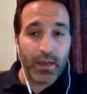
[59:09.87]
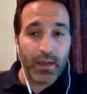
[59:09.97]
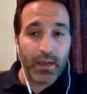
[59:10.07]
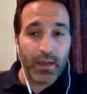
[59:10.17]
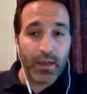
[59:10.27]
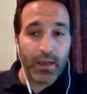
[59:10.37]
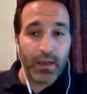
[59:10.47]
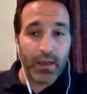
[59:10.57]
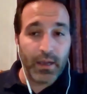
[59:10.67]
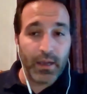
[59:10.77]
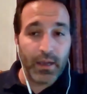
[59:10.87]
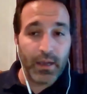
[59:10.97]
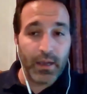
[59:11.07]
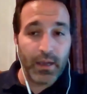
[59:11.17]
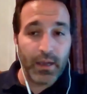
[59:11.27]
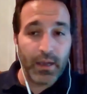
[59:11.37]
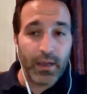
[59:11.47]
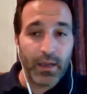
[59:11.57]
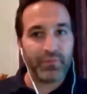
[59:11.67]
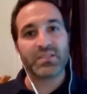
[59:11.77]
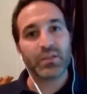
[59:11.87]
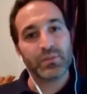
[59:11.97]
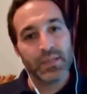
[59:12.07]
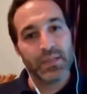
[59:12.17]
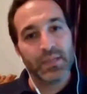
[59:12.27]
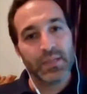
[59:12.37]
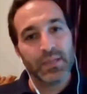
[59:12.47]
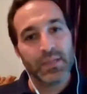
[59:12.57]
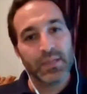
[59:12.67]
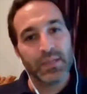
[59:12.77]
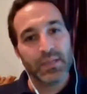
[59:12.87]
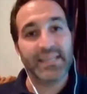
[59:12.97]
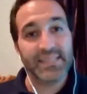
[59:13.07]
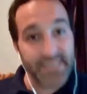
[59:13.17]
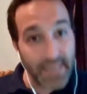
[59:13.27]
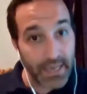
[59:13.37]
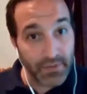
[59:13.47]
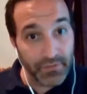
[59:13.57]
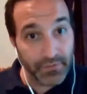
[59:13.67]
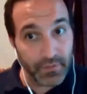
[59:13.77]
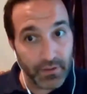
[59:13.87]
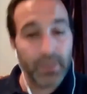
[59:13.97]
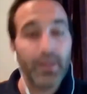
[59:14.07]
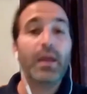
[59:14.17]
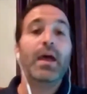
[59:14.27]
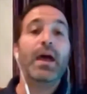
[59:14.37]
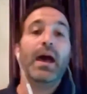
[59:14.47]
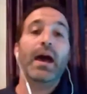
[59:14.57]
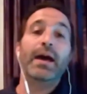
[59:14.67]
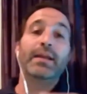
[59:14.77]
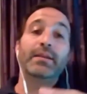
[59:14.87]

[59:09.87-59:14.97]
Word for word: a magician, nobody remember everything. So stay home, stay safe,